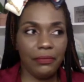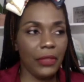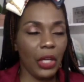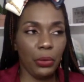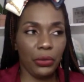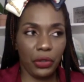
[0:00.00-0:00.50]

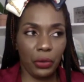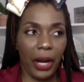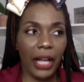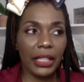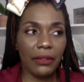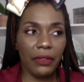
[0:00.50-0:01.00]
was
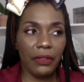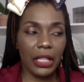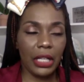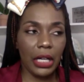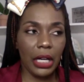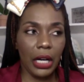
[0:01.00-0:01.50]
directed
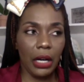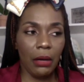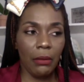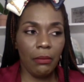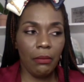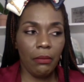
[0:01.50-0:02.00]
via
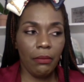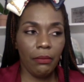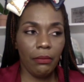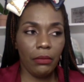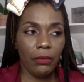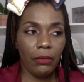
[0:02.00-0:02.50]

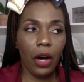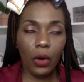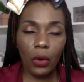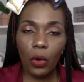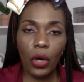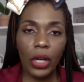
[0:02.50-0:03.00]

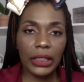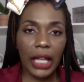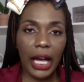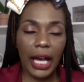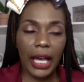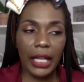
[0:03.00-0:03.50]
all
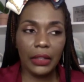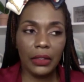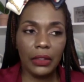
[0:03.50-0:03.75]
online.